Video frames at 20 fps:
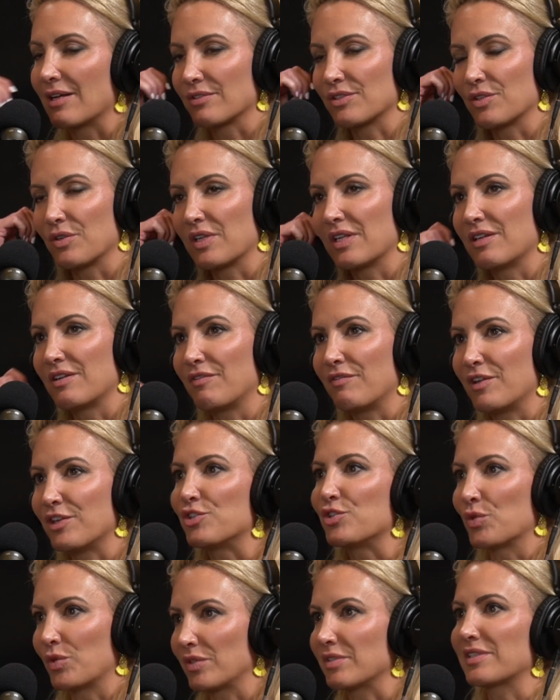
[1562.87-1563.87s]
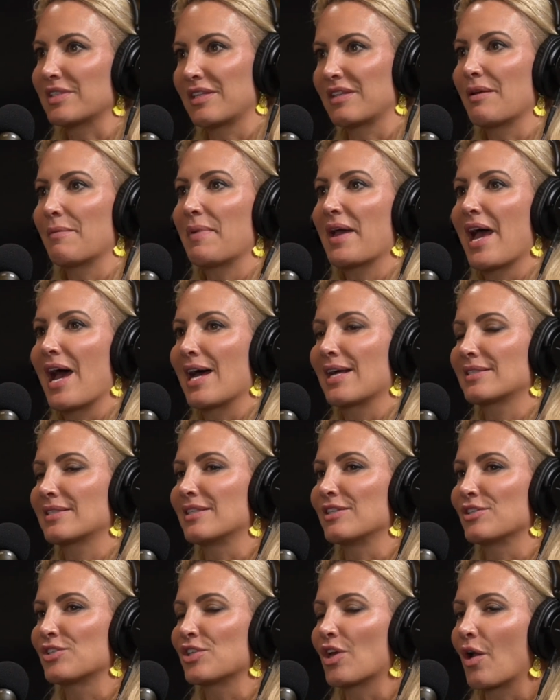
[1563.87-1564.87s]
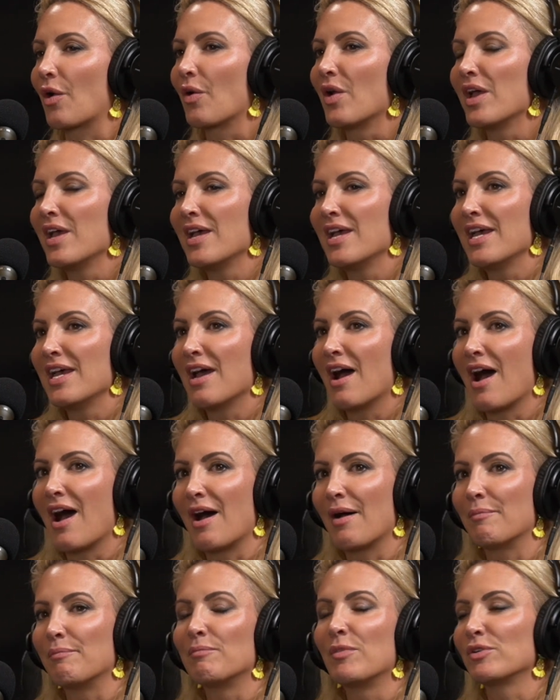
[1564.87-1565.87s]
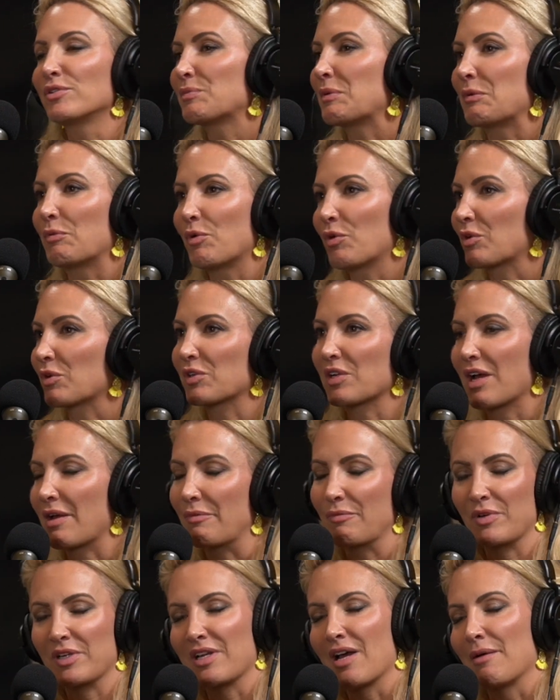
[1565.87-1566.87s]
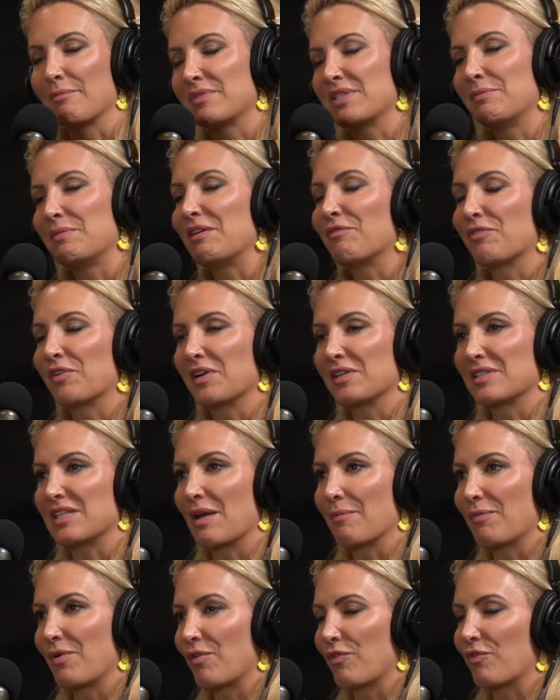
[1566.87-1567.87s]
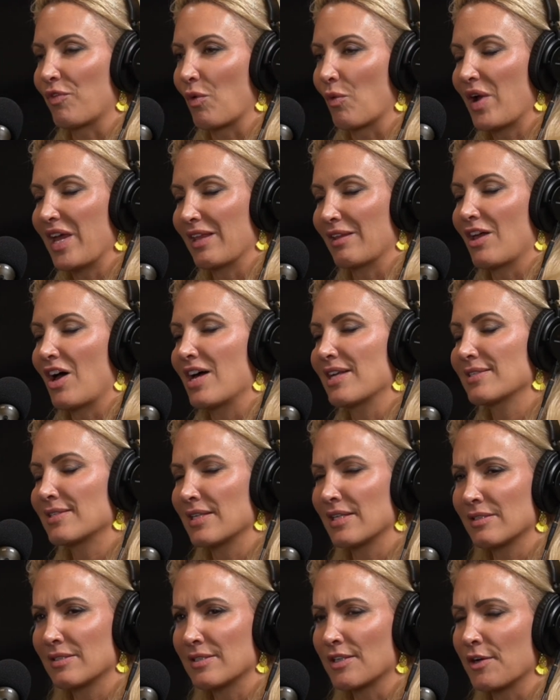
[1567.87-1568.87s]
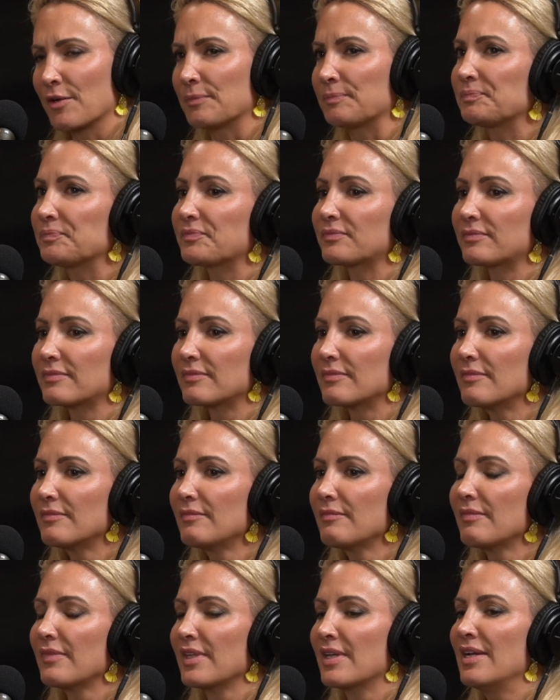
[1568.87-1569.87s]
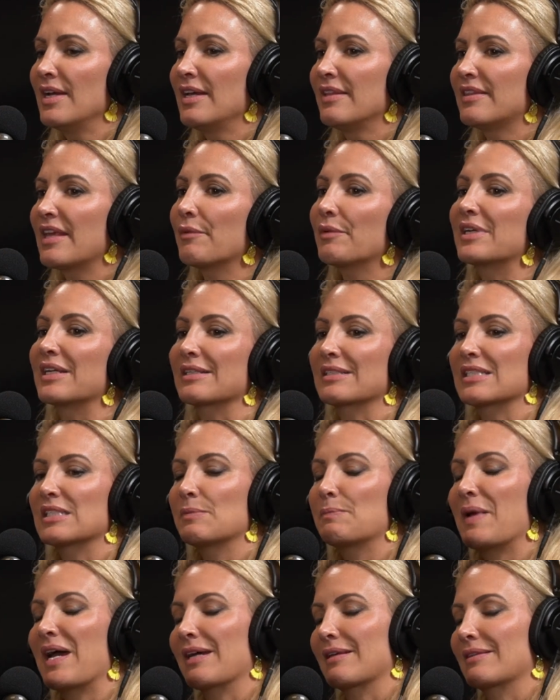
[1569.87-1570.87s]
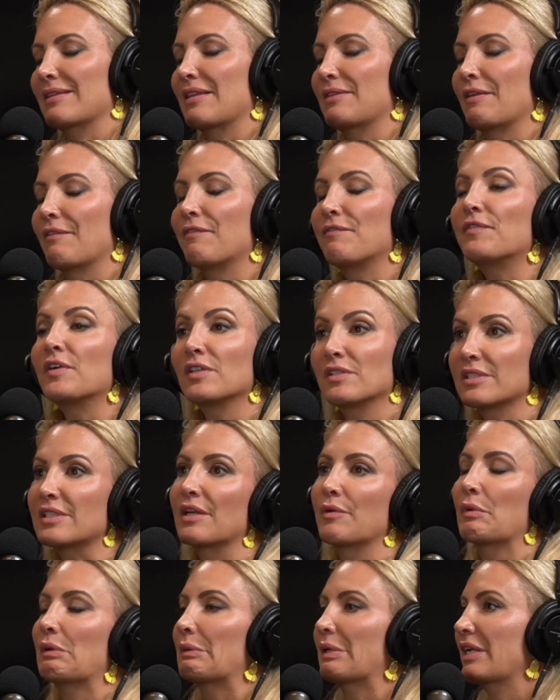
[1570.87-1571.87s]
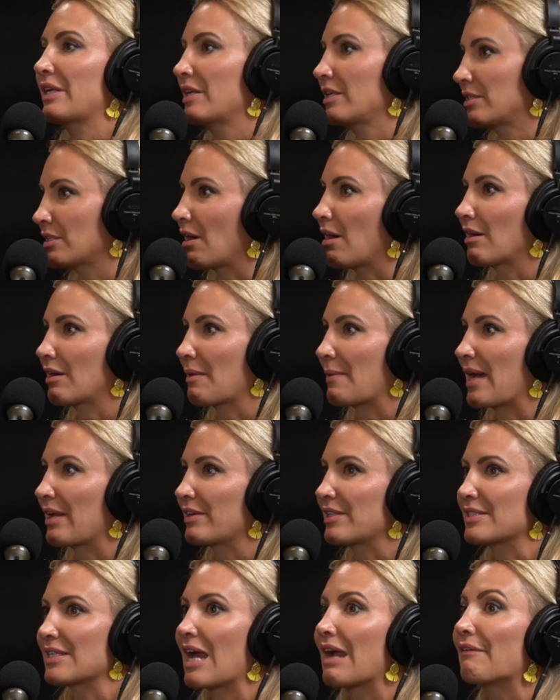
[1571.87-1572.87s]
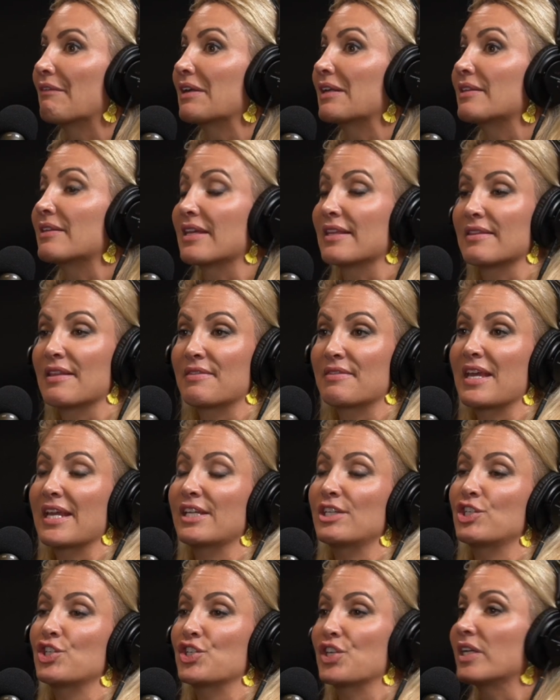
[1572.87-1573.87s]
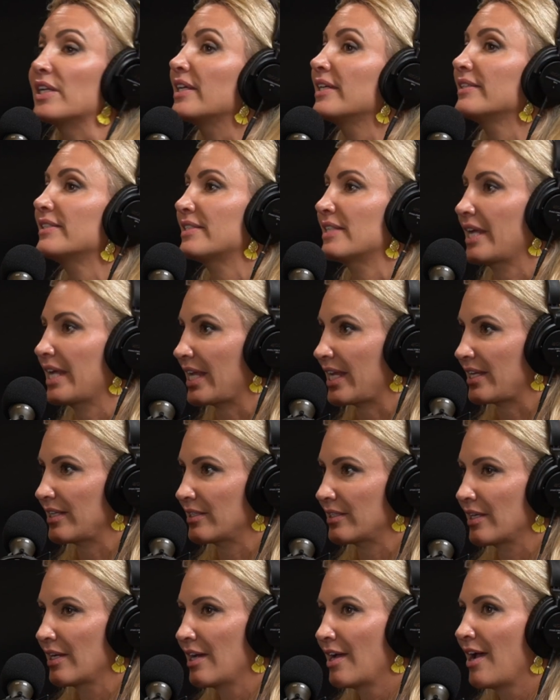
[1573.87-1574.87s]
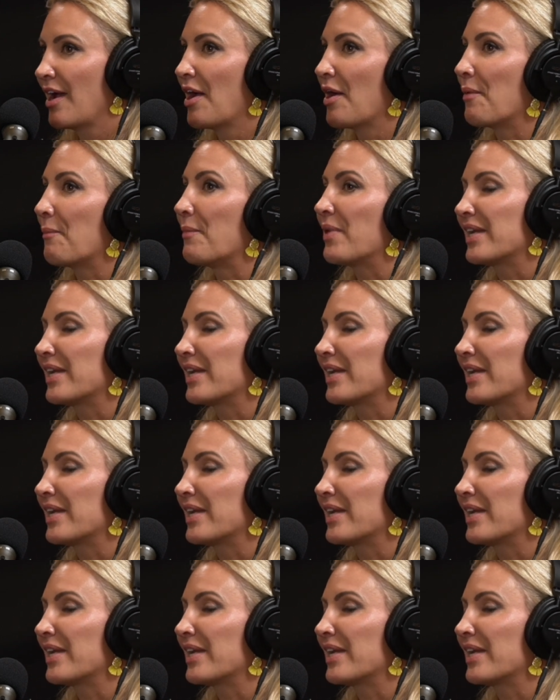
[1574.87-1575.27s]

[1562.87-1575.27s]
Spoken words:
have counseled individuals in the past, and so most people would come to me, for example, for weight loss, and so they would expect that the first thing we were going to talk about is everything that they shouldn't eat.